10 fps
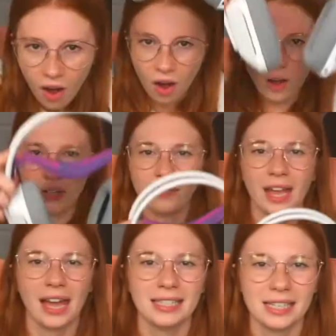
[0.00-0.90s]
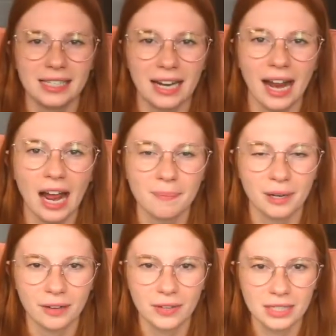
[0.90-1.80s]
All of the headsets that I had
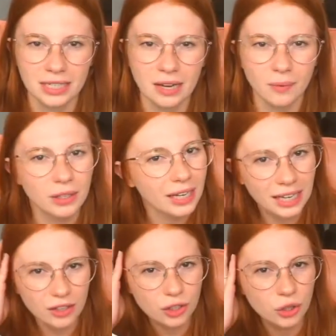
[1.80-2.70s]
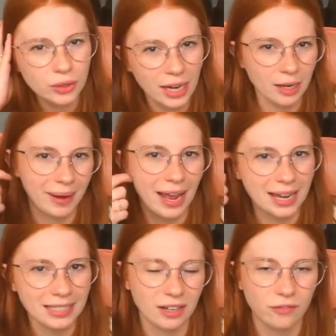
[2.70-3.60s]
previously were like either too tight in my head,
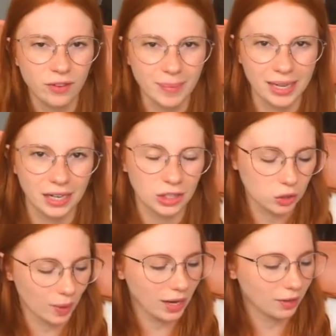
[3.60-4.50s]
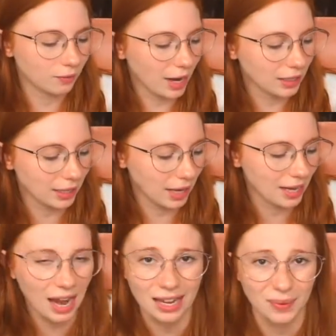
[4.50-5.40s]
didn't fit my ears right. Like
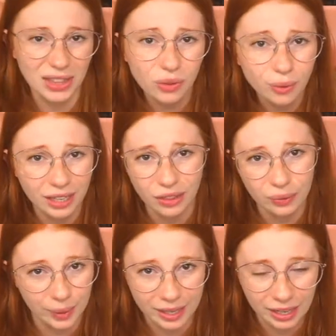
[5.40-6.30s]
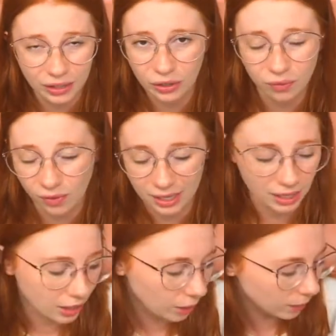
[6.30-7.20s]
I went through like 3 and I couldn't find
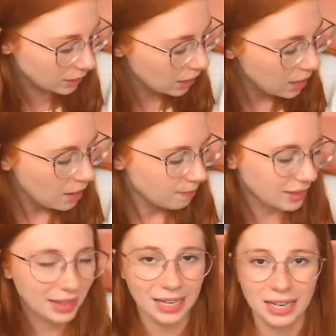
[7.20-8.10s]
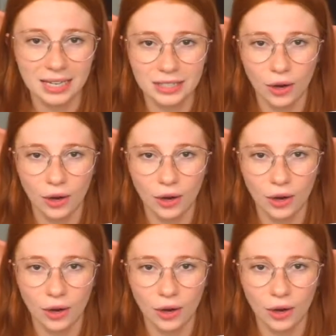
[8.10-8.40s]
any good ones, but these